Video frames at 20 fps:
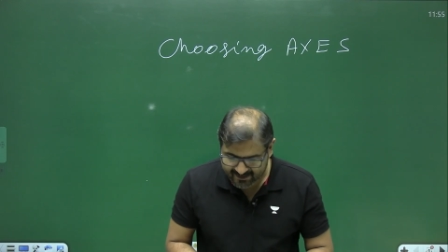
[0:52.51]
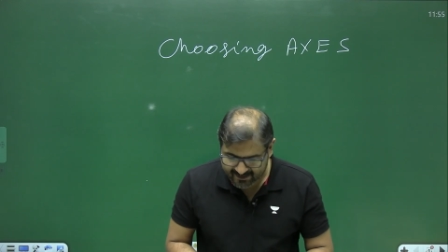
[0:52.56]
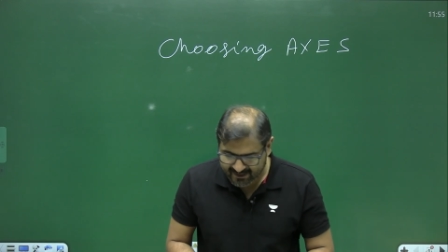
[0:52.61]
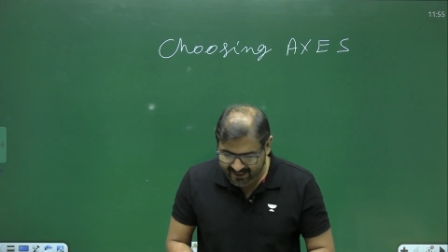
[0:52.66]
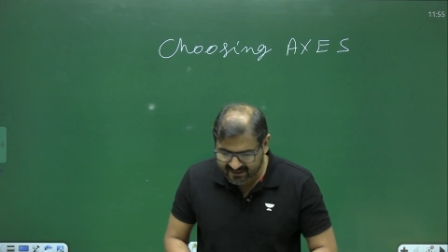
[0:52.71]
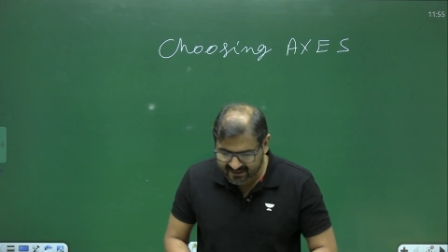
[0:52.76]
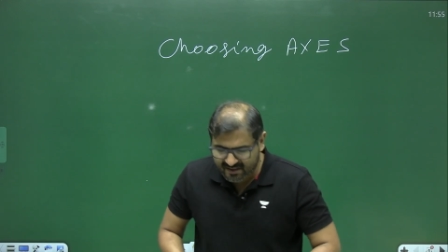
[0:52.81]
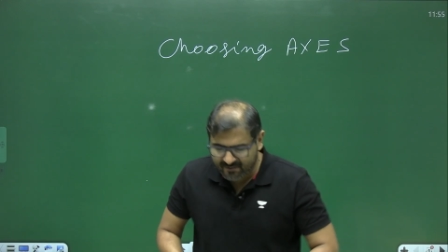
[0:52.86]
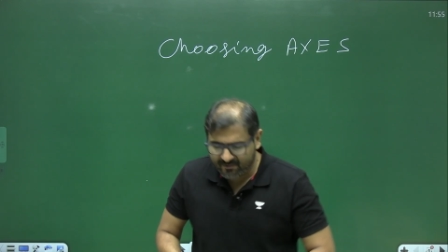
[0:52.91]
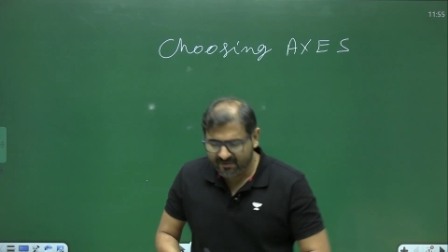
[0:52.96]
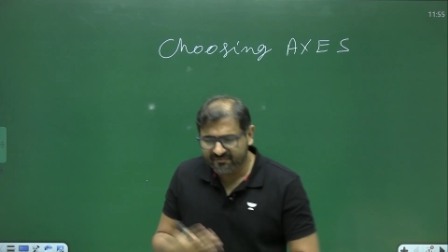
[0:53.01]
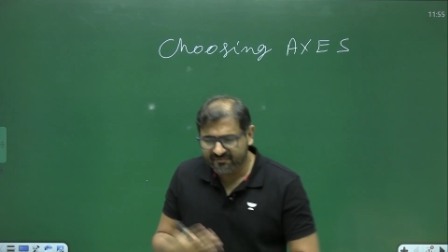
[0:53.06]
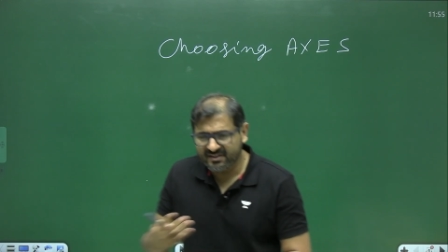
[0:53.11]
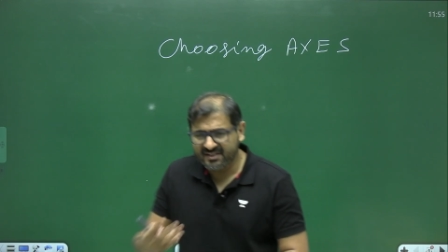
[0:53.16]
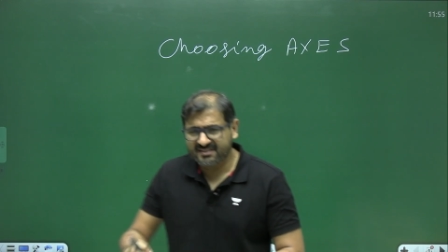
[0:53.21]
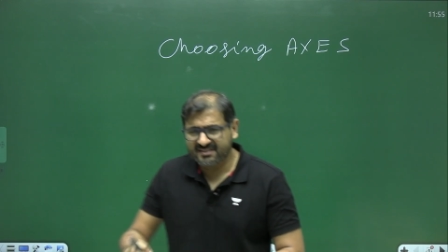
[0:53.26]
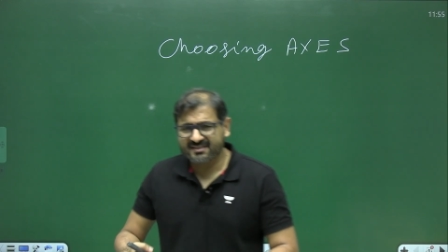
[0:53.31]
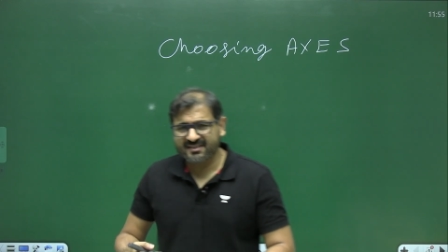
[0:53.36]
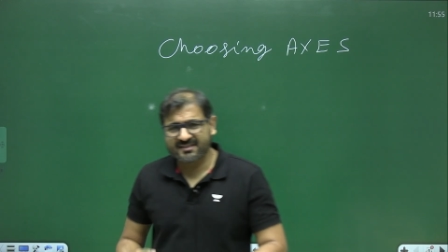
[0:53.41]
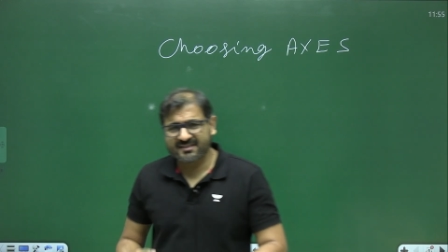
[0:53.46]
And some of these
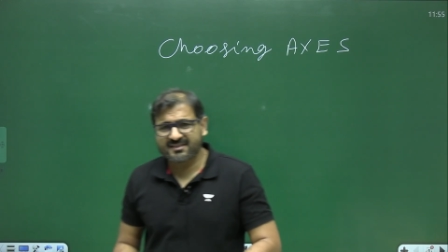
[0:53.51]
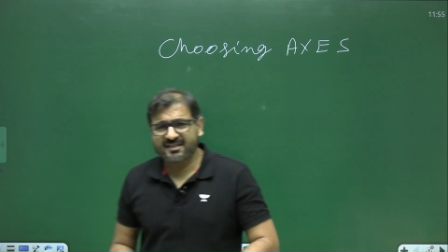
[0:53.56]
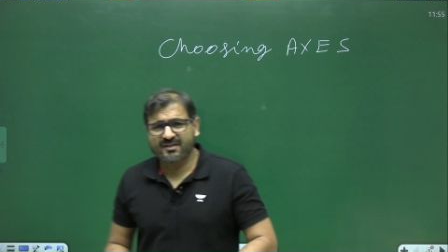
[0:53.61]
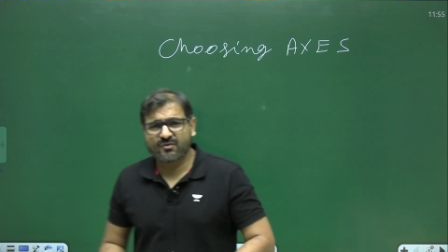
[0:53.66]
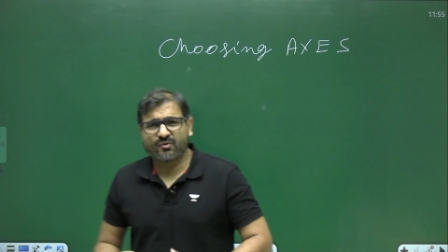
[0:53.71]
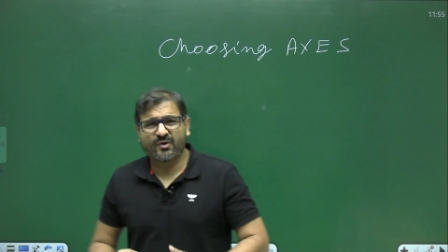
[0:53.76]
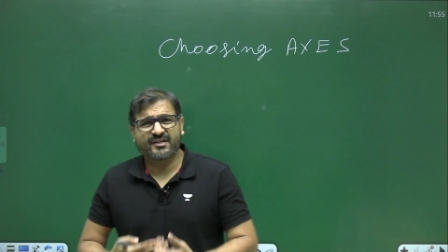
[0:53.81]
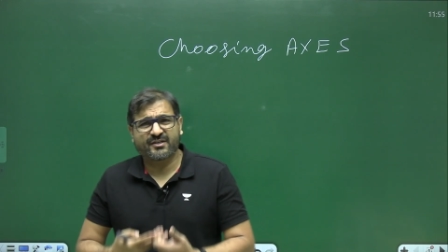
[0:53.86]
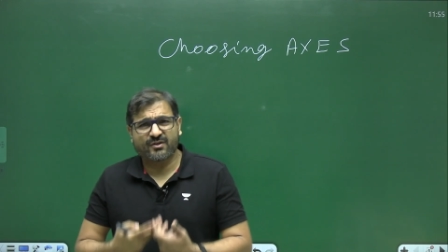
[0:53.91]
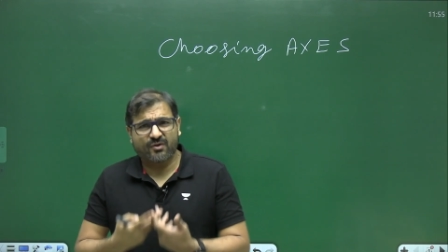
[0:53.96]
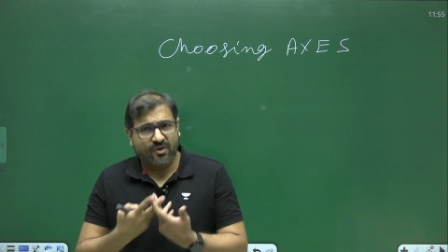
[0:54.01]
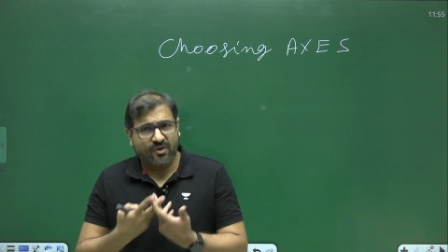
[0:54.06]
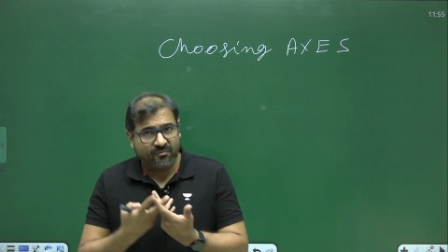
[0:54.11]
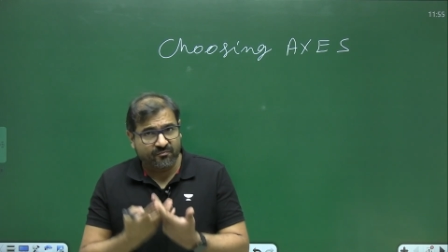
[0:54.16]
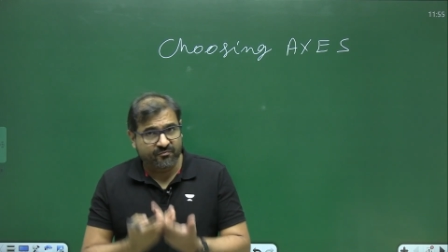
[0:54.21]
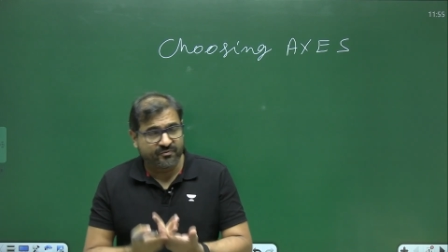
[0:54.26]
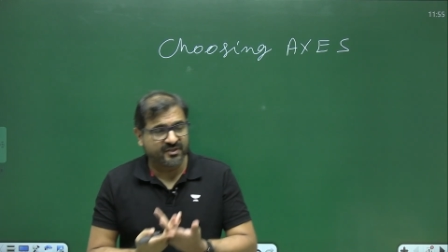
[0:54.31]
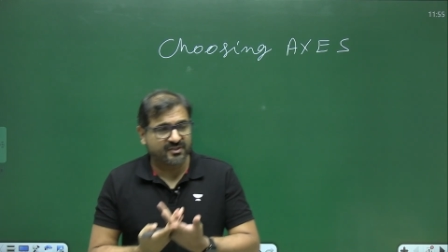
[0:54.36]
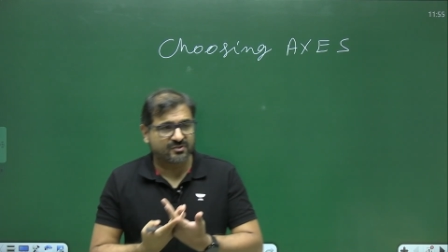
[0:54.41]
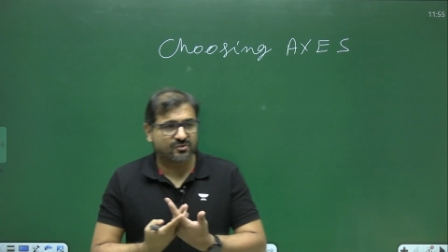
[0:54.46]
things are quite
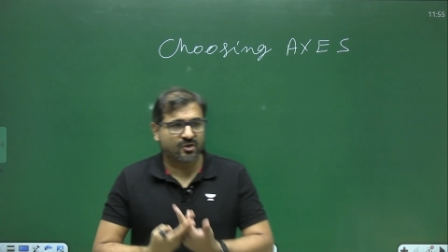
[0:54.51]
obvious